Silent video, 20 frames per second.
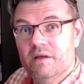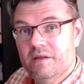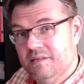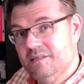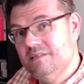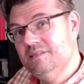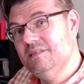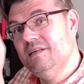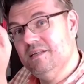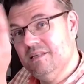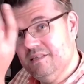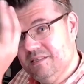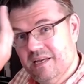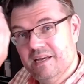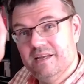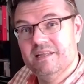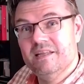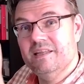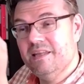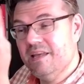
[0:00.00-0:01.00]
It's
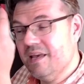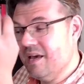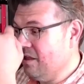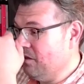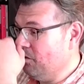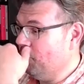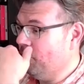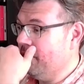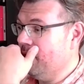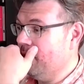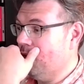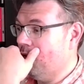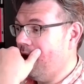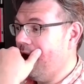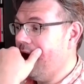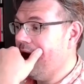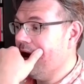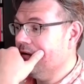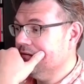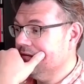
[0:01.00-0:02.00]
exactly the other way
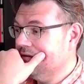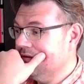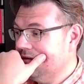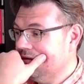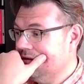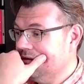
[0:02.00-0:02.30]
around.